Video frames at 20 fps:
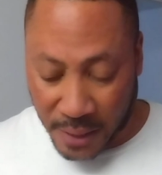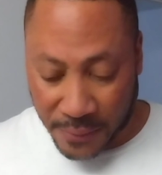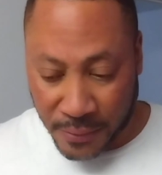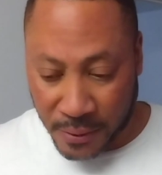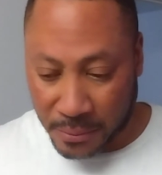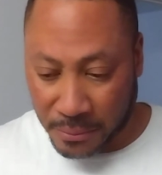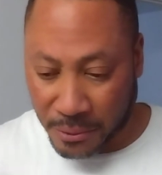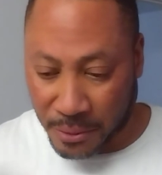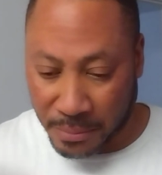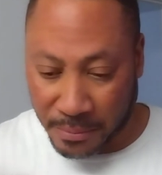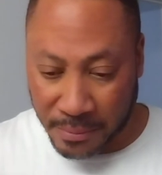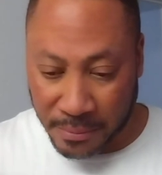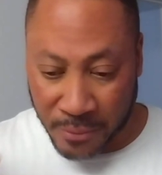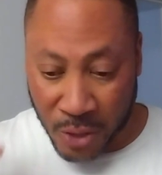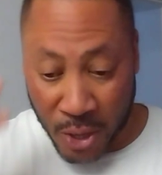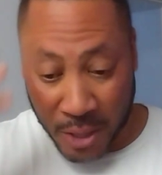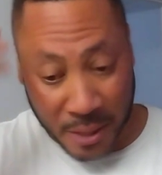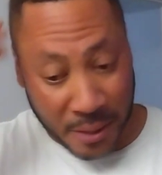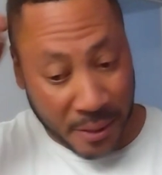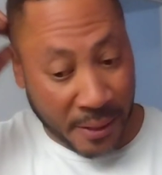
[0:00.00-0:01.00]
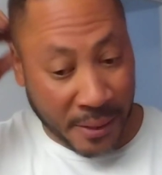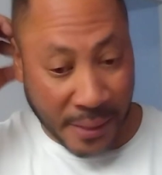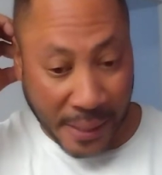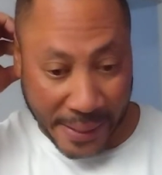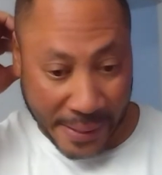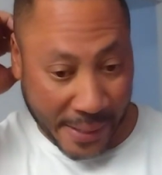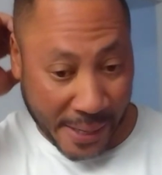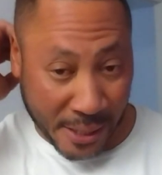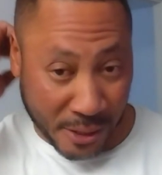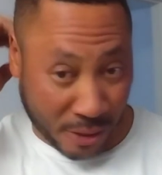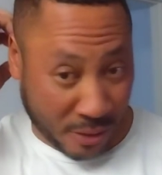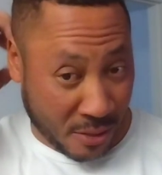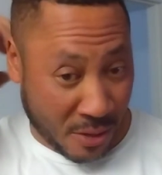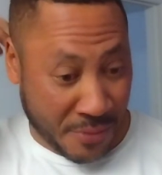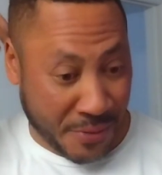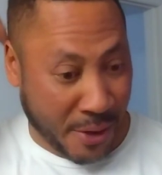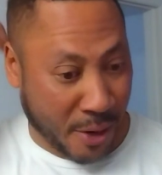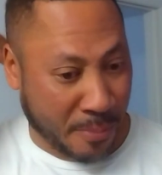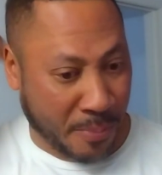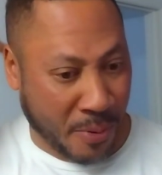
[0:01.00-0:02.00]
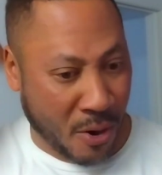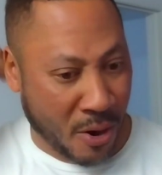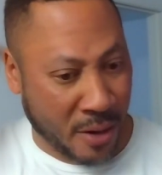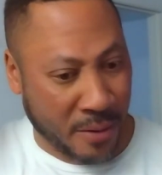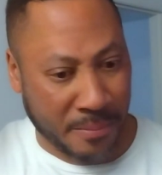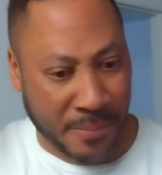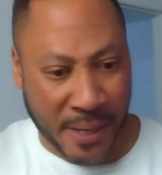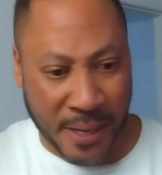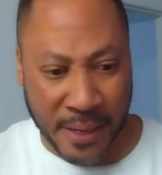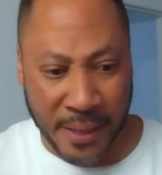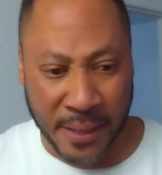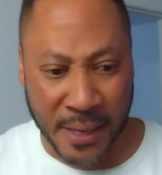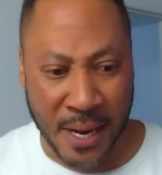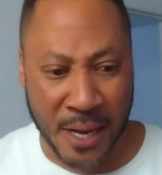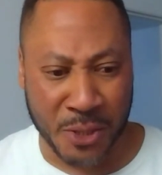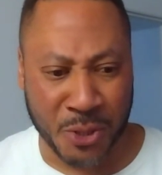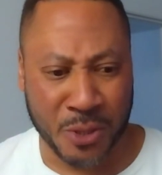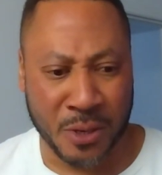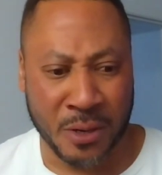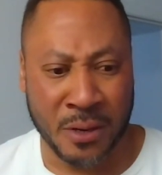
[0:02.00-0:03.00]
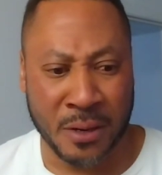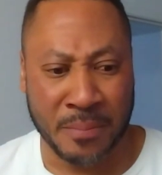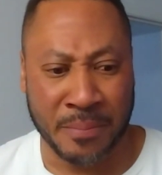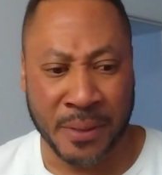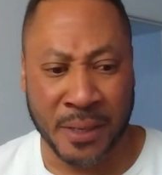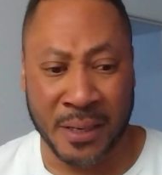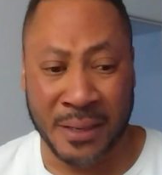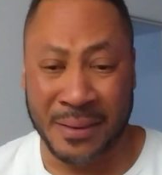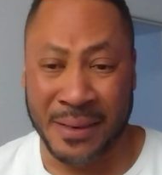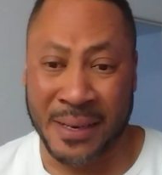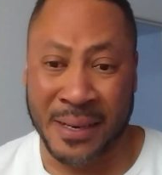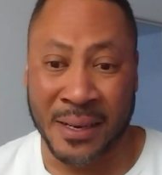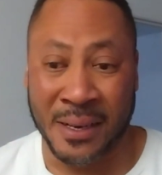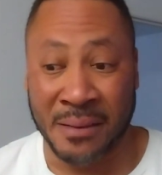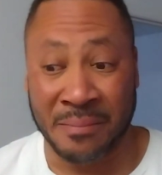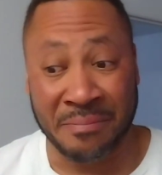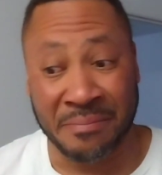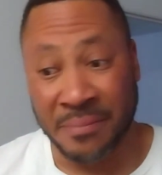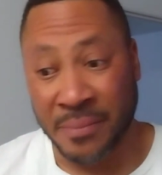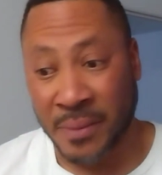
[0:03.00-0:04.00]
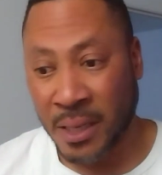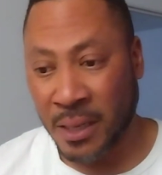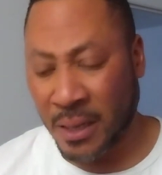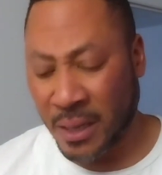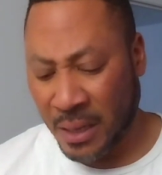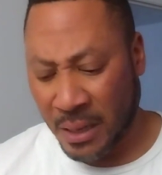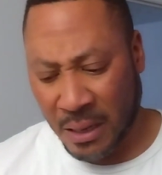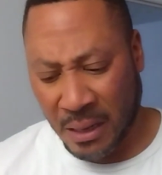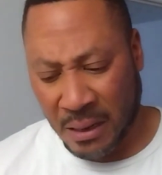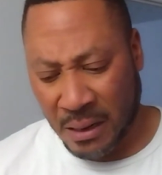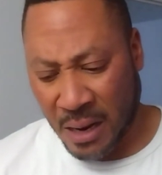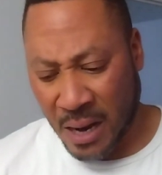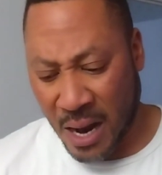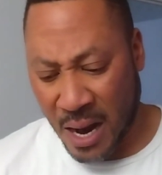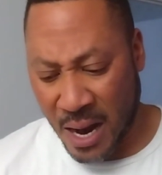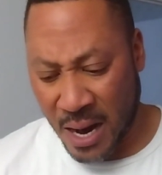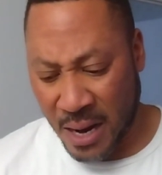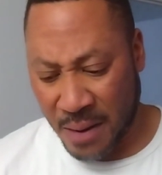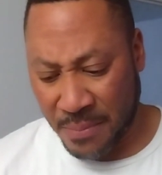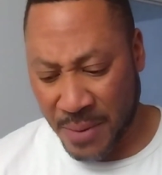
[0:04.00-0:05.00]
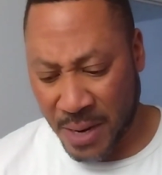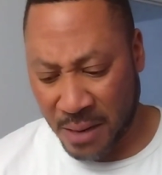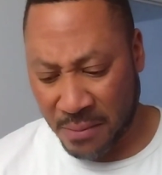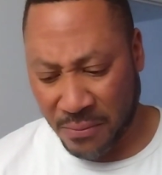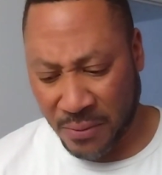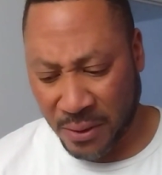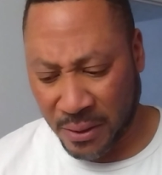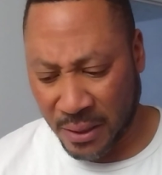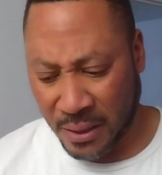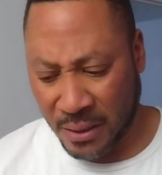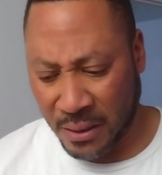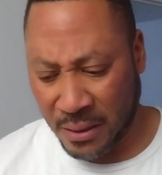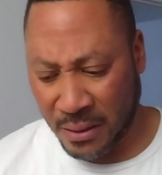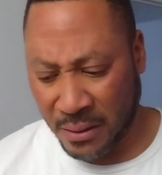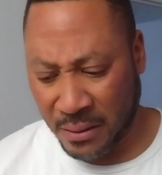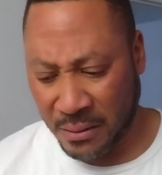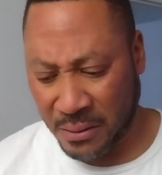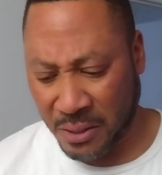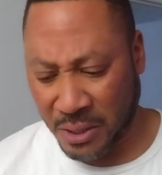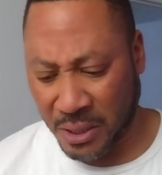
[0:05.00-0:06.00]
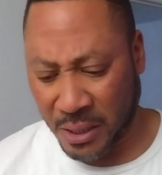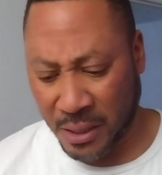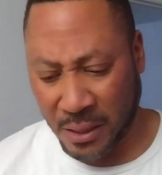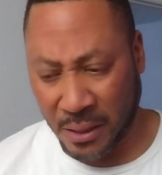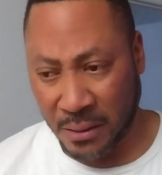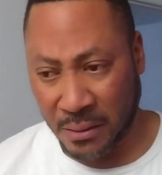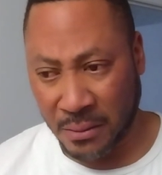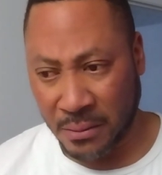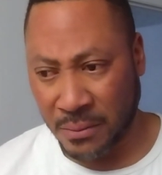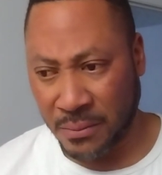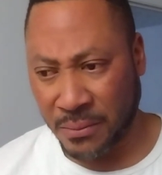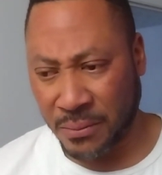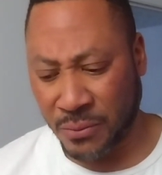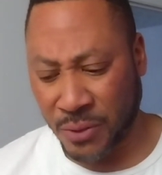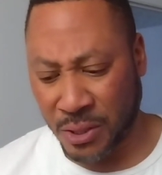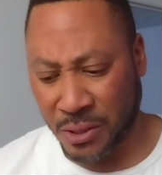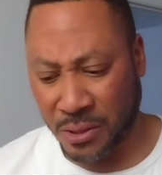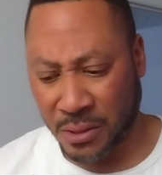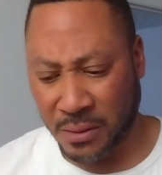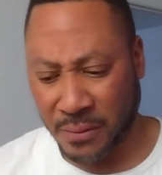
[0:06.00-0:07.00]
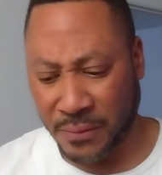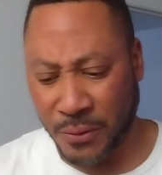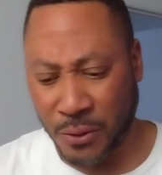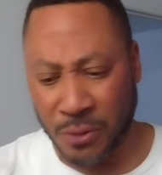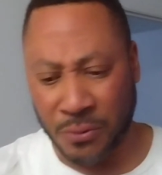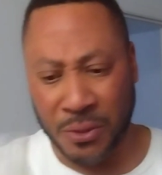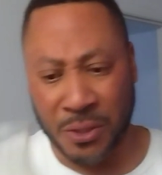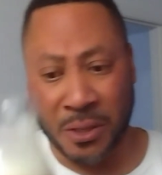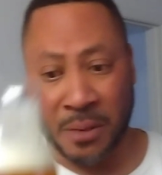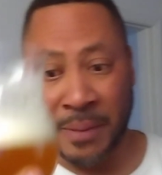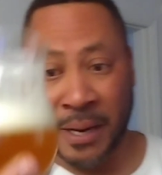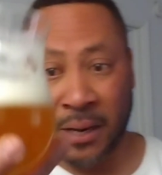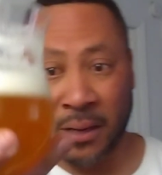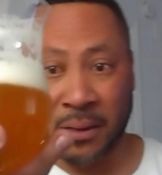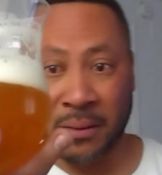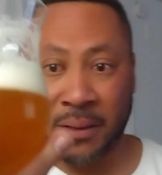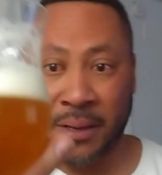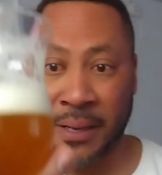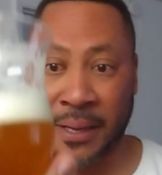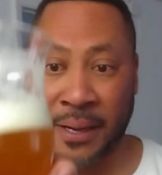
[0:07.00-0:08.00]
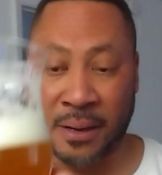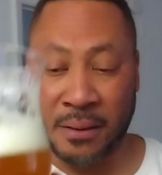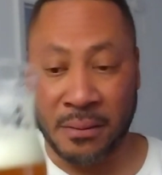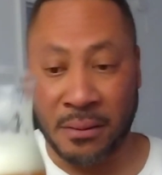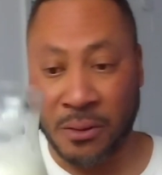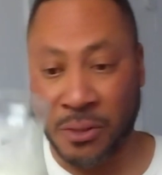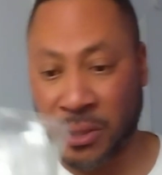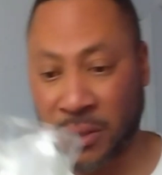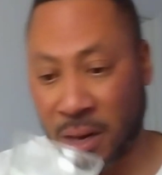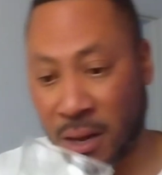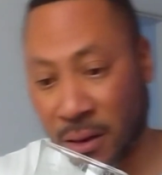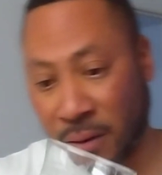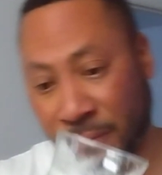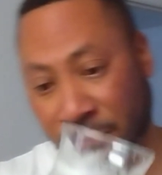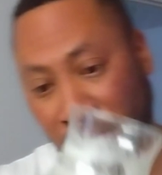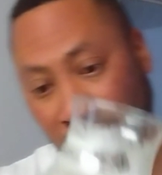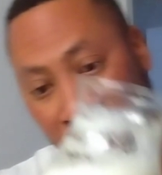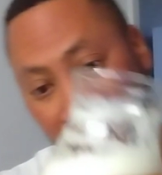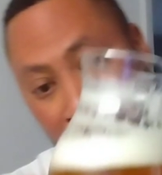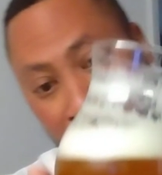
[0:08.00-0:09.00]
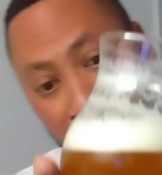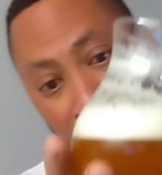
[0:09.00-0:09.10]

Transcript: clever marketing, I guess, on their part by Oskar, but I'm not really seeing what's futuristic about it. Again, looks colorful, looks